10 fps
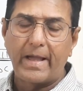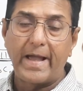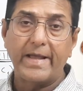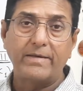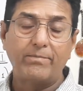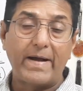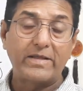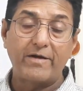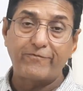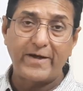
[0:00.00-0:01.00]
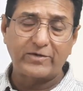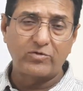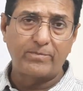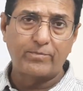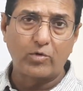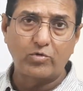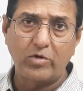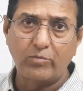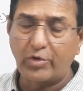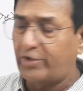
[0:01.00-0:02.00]
And by the effect of
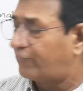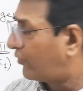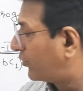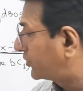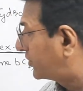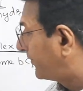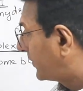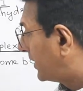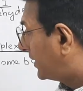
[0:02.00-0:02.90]
proton motive force,